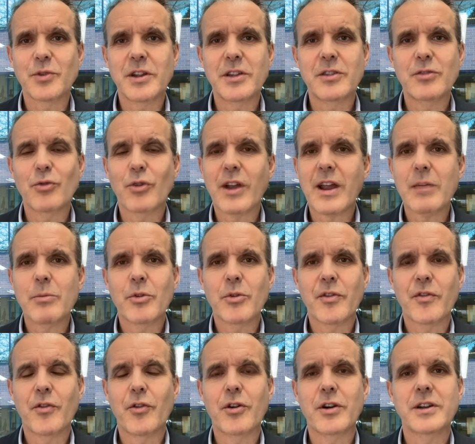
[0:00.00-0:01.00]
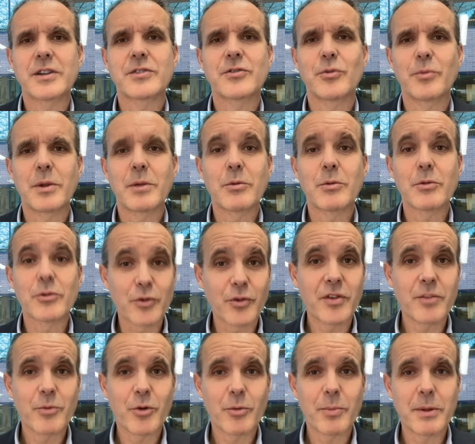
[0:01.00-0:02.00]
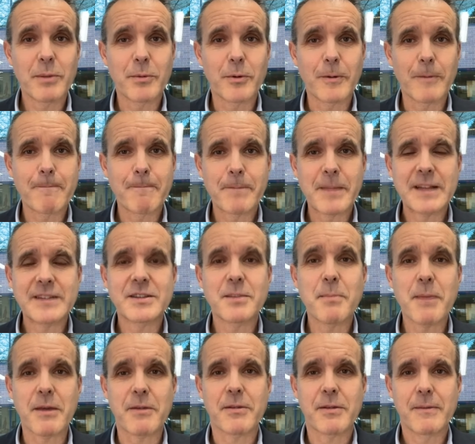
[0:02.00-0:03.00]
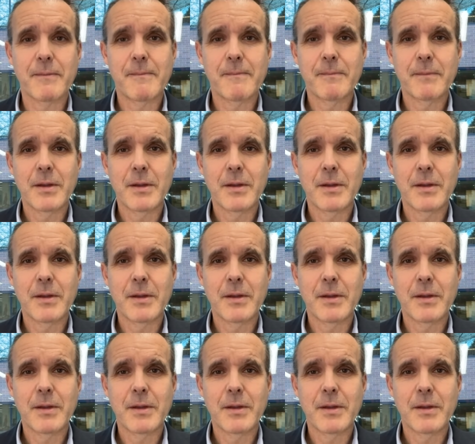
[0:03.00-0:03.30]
We need to cut more forests to be able to feed more people. That's a myth.